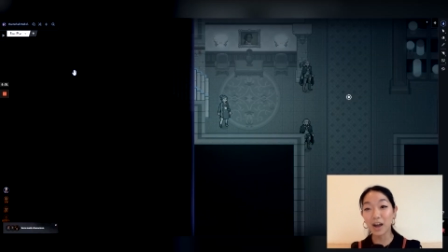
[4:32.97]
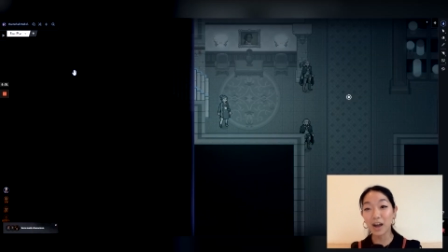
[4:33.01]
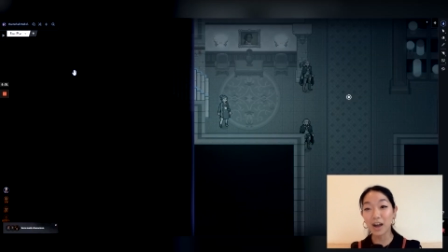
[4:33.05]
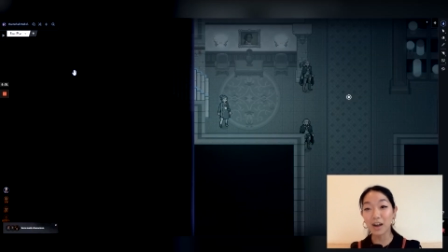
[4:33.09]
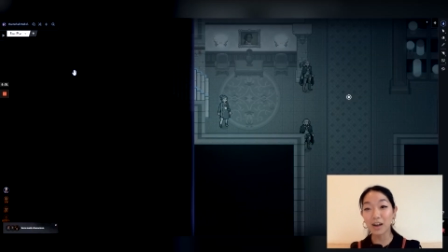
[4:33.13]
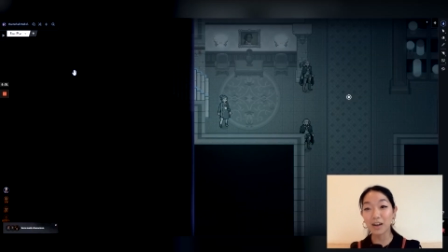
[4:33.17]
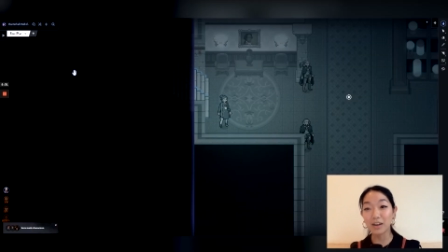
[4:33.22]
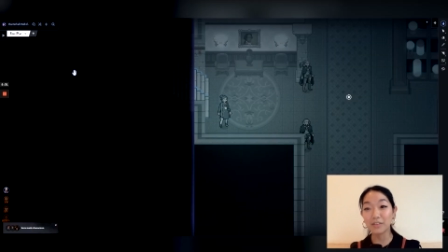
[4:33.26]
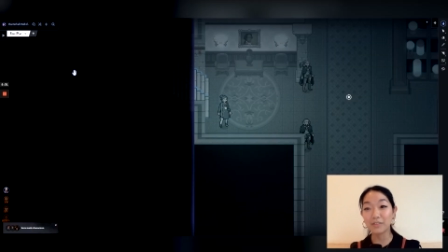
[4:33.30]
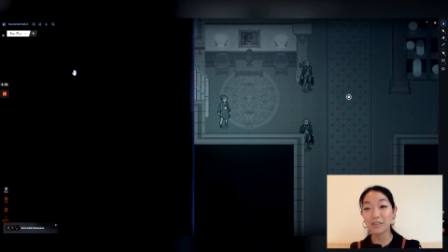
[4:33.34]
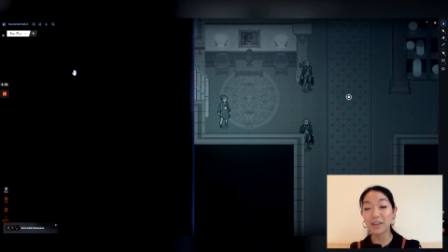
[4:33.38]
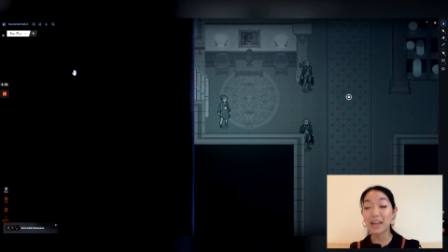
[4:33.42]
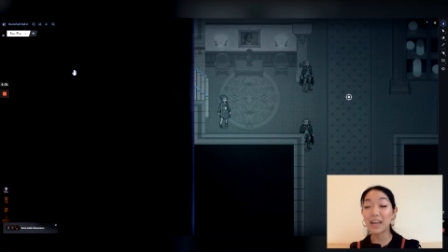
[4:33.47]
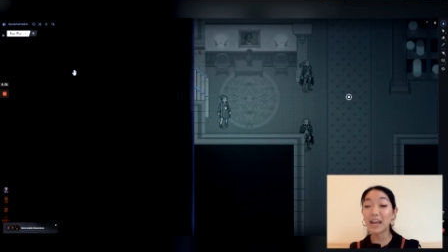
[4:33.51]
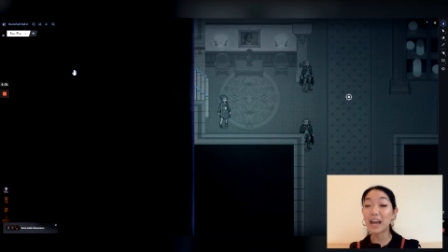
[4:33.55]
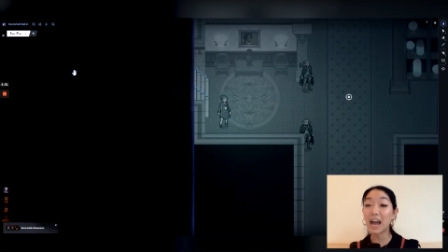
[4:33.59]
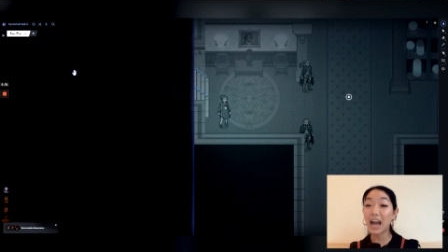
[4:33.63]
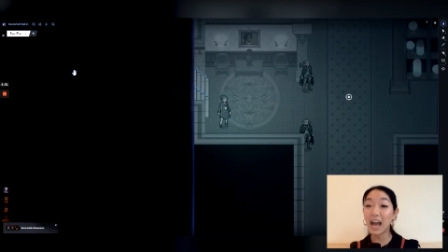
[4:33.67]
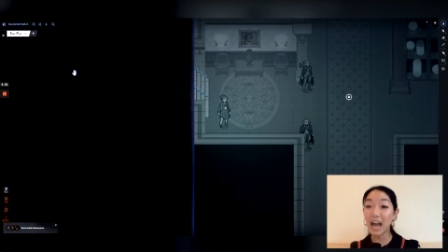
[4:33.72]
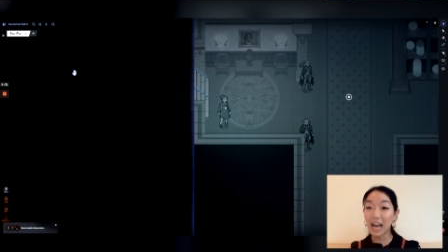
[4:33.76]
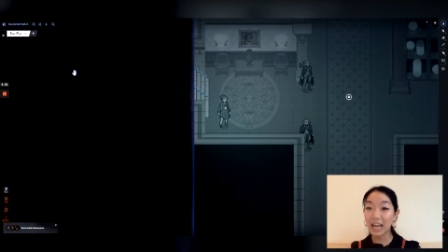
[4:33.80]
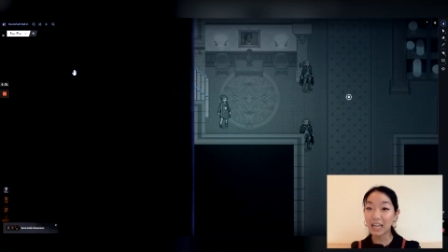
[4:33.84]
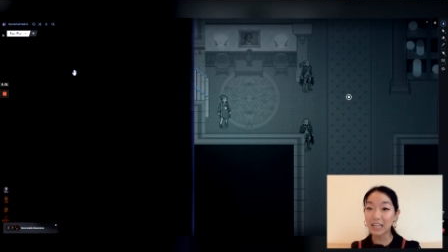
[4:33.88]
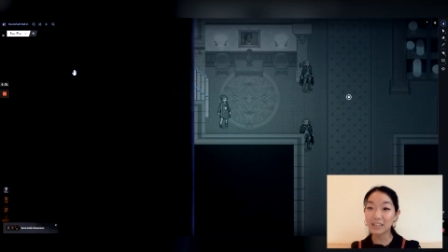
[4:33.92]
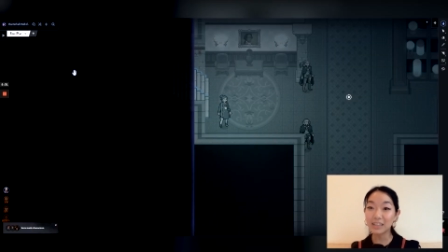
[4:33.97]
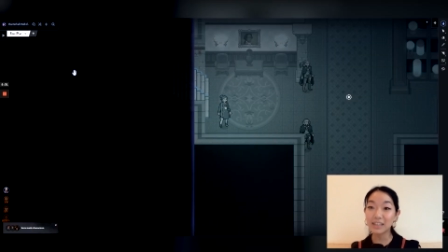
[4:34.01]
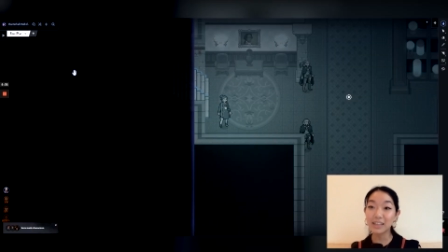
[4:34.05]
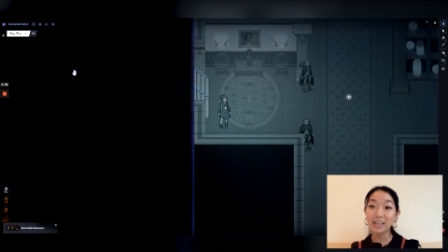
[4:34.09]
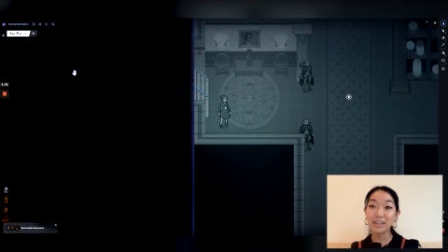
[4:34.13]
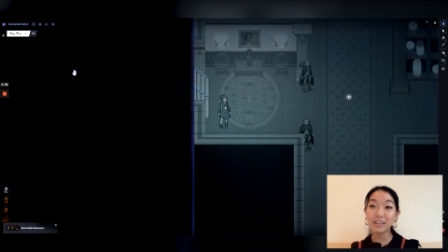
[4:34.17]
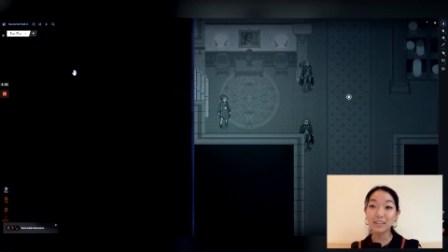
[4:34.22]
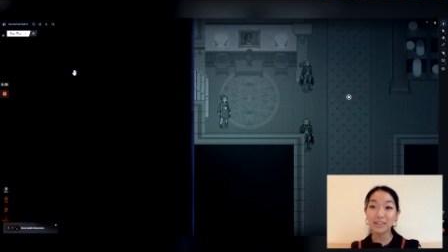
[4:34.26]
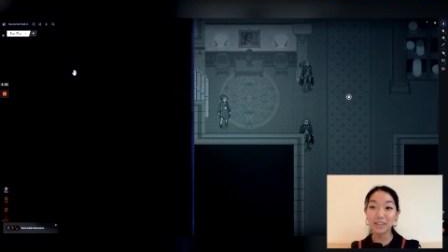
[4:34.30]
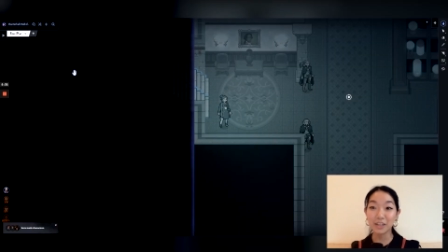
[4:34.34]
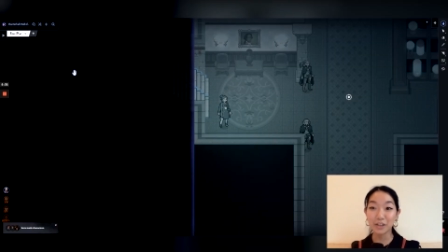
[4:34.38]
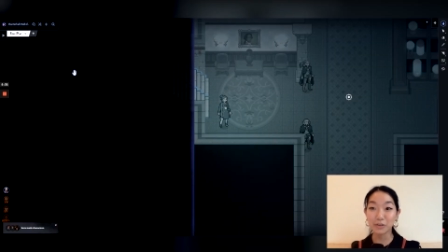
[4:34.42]
of a
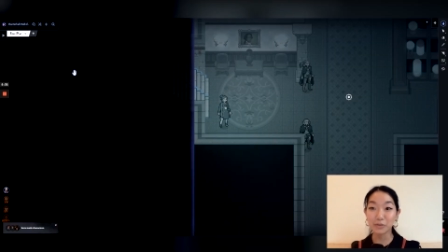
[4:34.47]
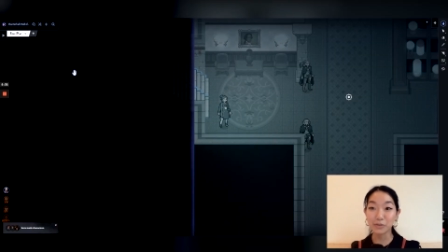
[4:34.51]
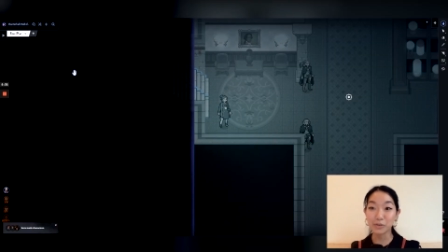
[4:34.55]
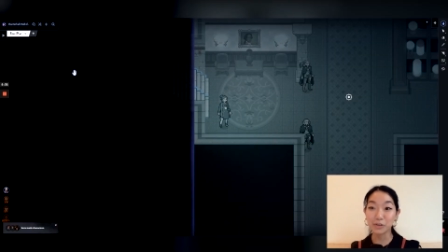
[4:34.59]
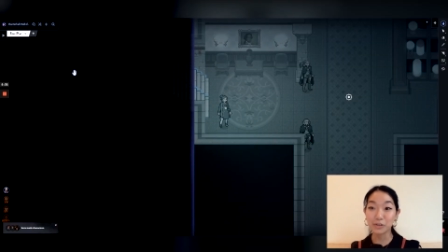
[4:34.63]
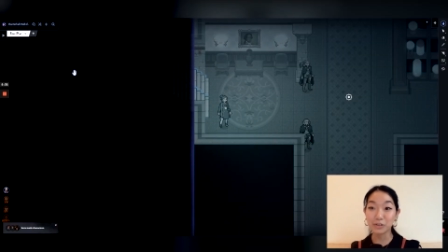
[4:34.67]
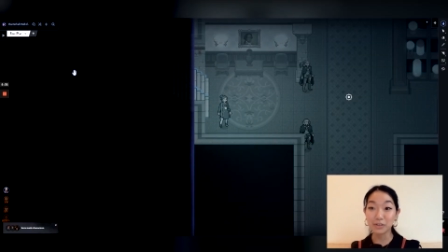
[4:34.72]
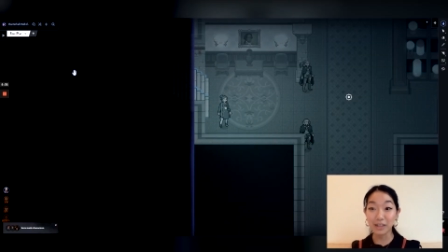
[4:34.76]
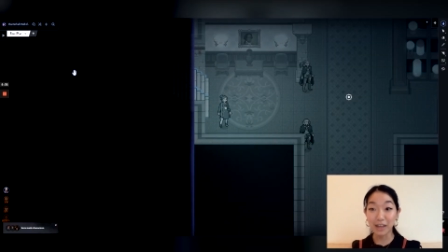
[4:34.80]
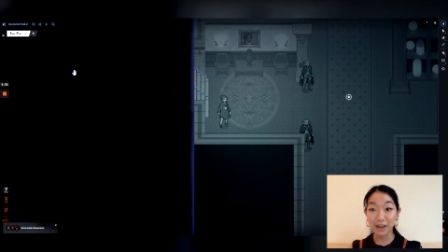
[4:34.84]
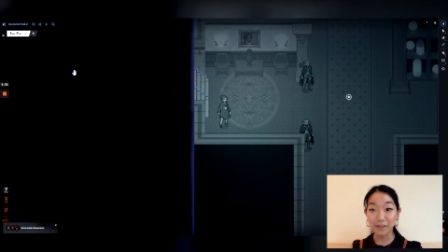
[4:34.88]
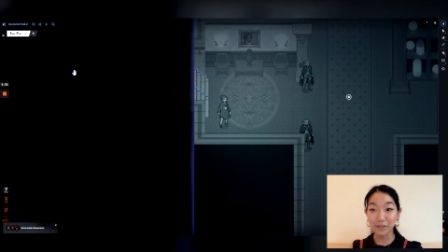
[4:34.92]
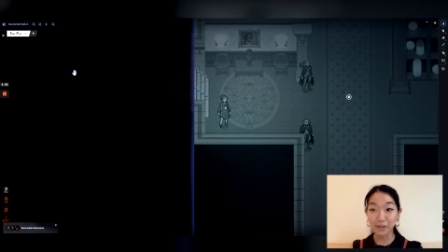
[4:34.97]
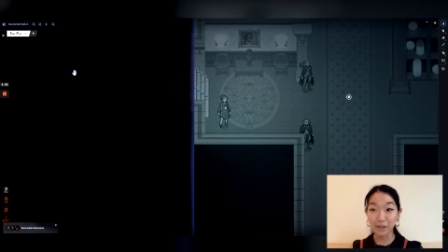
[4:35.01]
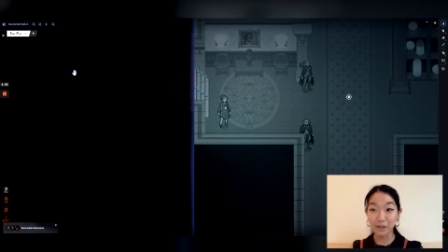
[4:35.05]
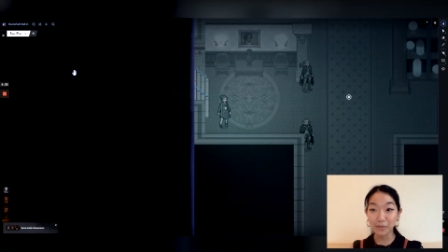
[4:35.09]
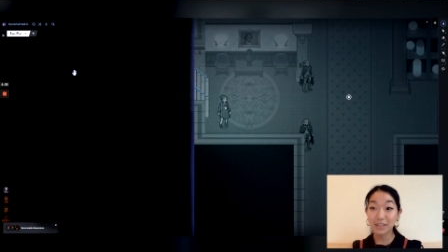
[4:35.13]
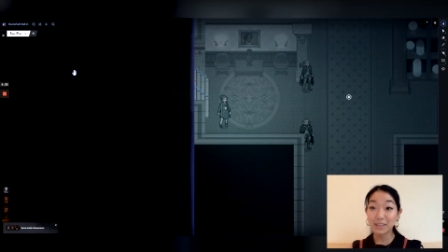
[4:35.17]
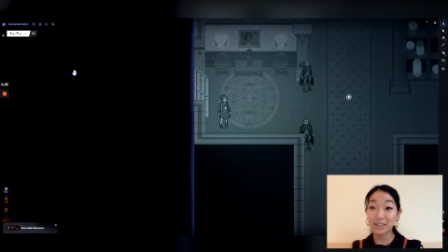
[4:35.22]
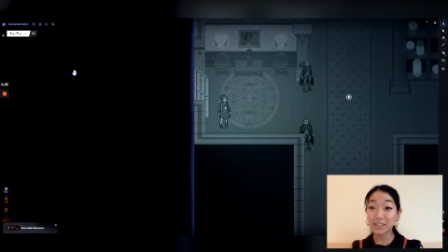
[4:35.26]
highly literal level.